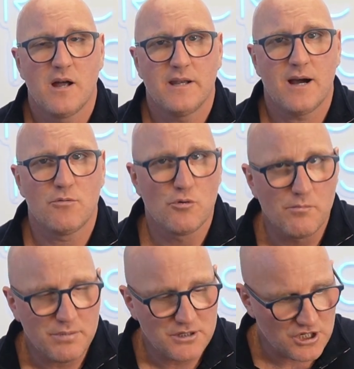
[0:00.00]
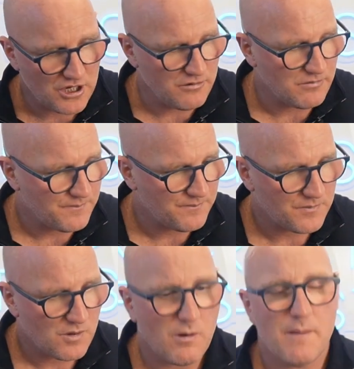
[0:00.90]
Now, number 2,
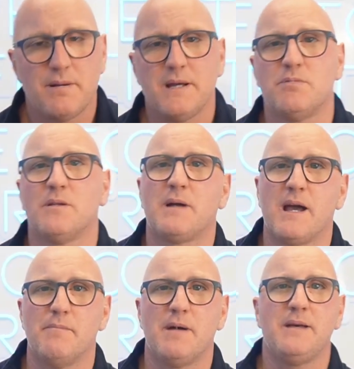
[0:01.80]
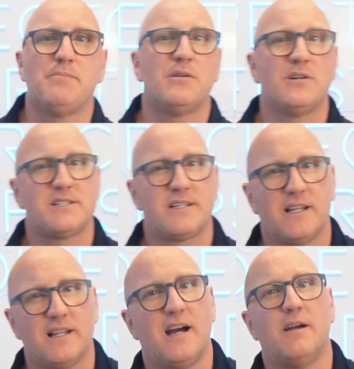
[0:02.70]
where people are getting made
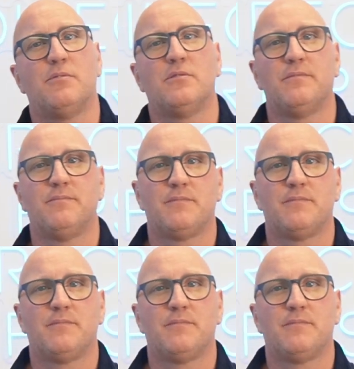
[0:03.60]
personally liable,